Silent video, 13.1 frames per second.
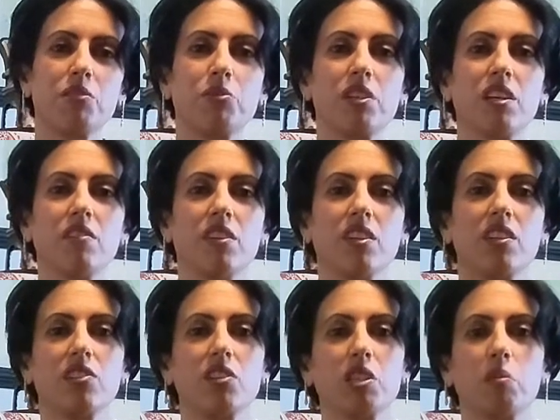Today we're
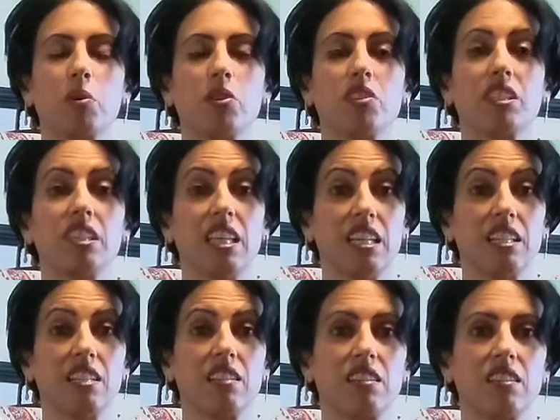going to talk about the
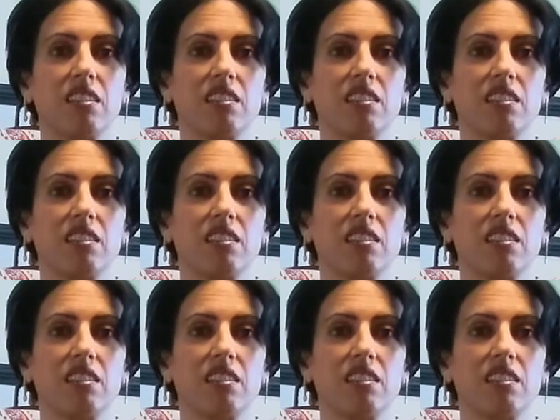next